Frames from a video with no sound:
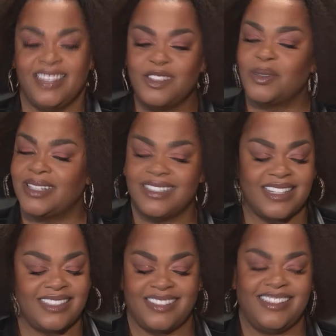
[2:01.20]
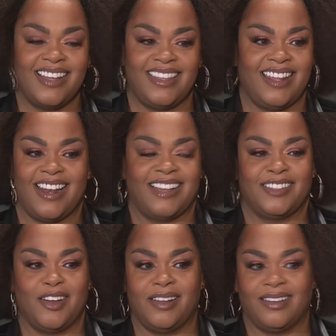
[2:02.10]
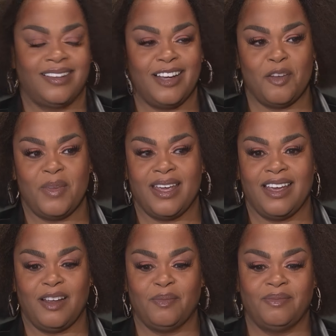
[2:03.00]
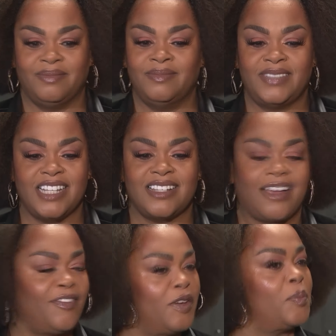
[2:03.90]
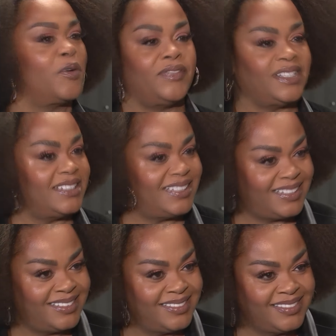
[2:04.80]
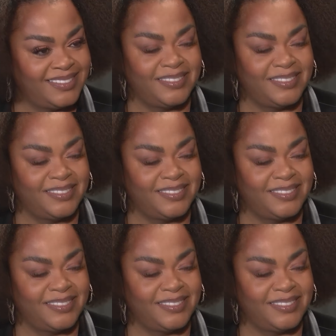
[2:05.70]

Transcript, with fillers: this one is, is nothing that I saw coming, and I'm just, I feel privileged.